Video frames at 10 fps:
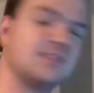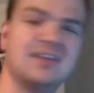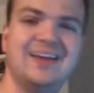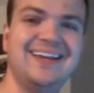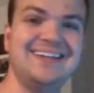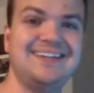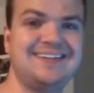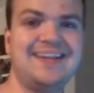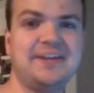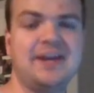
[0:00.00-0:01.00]

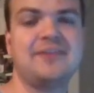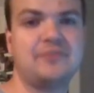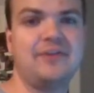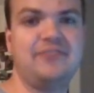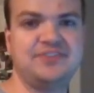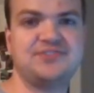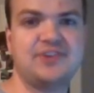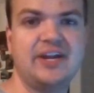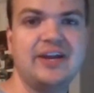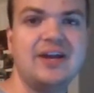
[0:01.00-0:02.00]
He's had kind of a rough
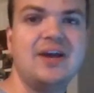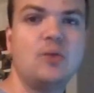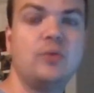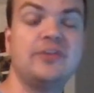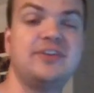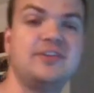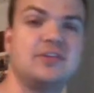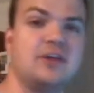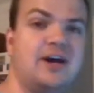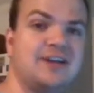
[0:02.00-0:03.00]
history. When
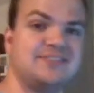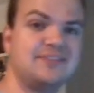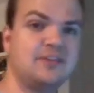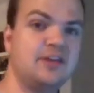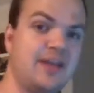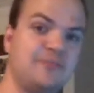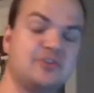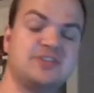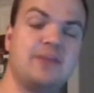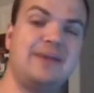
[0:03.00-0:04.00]
the game
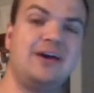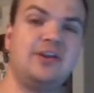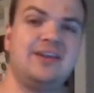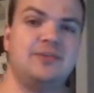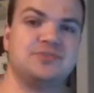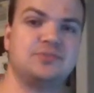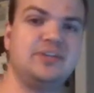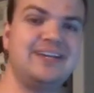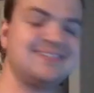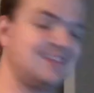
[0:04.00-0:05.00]
first came out and he was
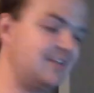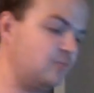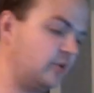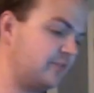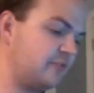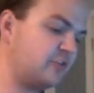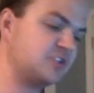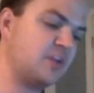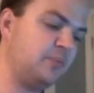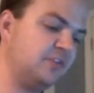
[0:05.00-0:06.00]
released in one of the
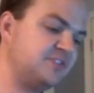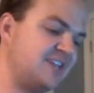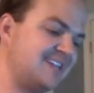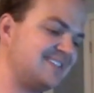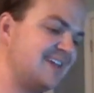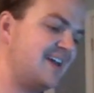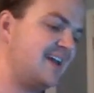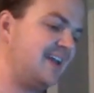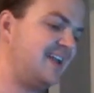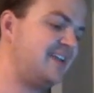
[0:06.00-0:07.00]
first couple of sets,
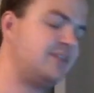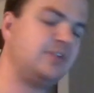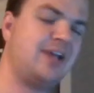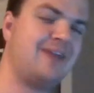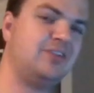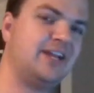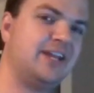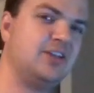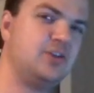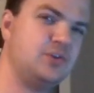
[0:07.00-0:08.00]
he didn't really have a lot
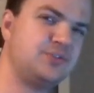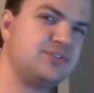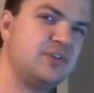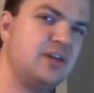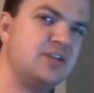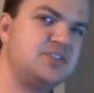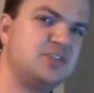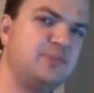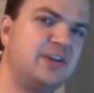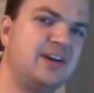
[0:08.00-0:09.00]
of use,
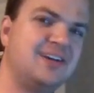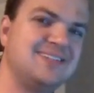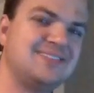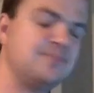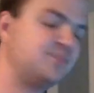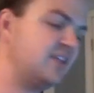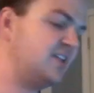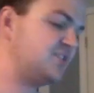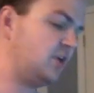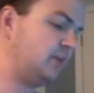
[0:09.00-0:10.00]
just because
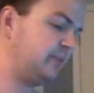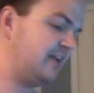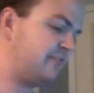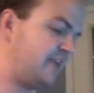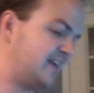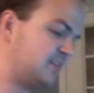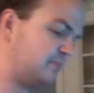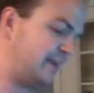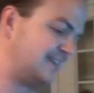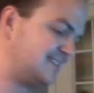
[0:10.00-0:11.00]
his on-play
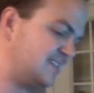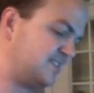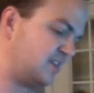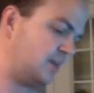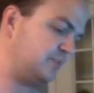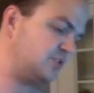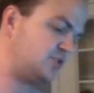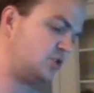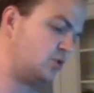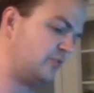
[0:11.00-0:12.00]
effect bounces up to
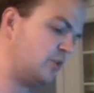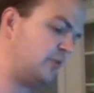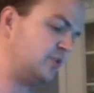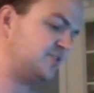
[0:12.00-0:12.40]
2 of your opponent's